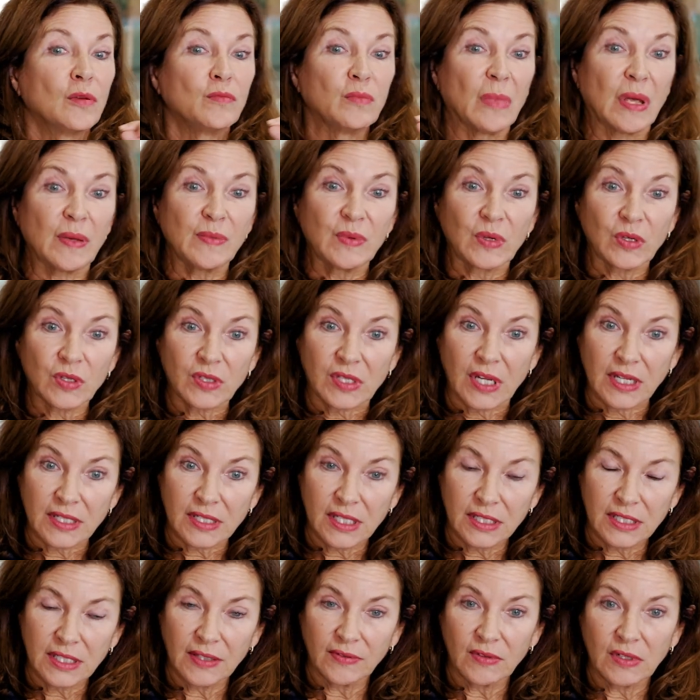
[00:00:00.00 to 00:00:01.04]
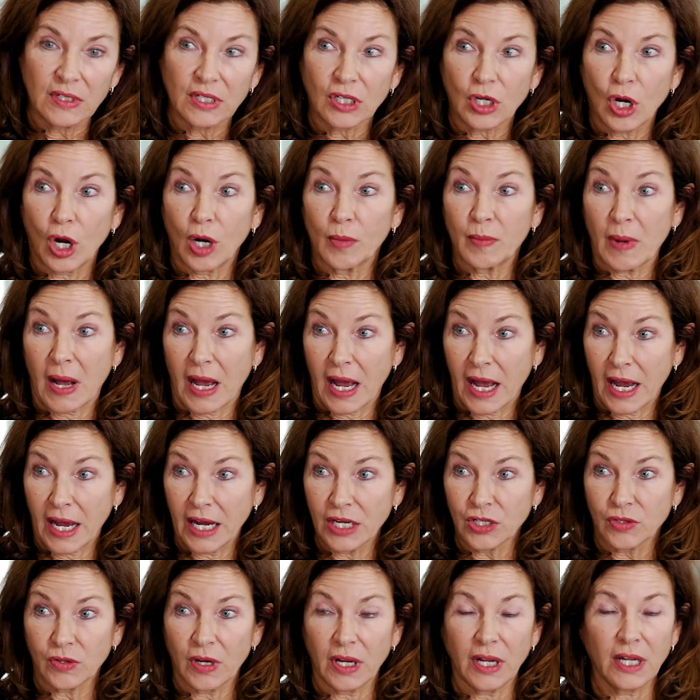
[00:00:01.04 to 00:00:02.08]
maybe your sensitivity to
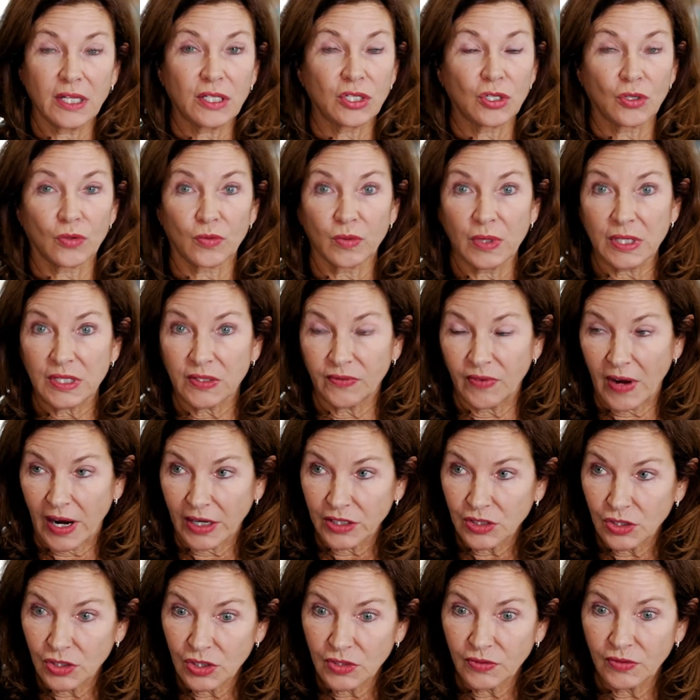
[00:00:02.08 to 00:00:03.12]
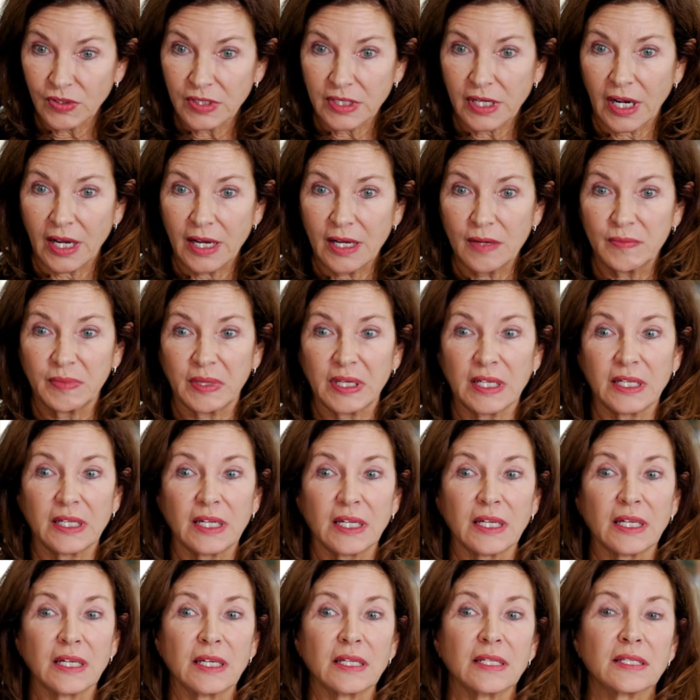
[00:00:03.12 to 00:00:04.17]
carbohydrates, your risk factors for
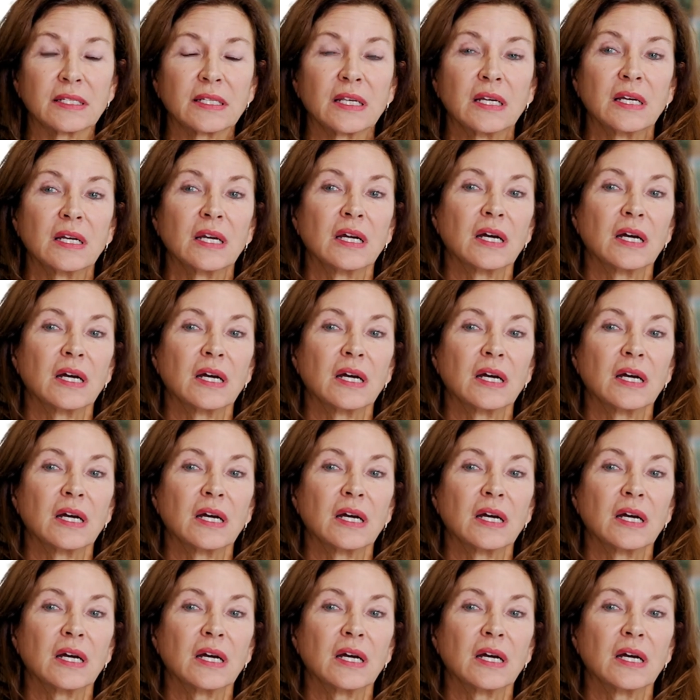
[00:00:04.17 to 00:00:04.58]
diabetes,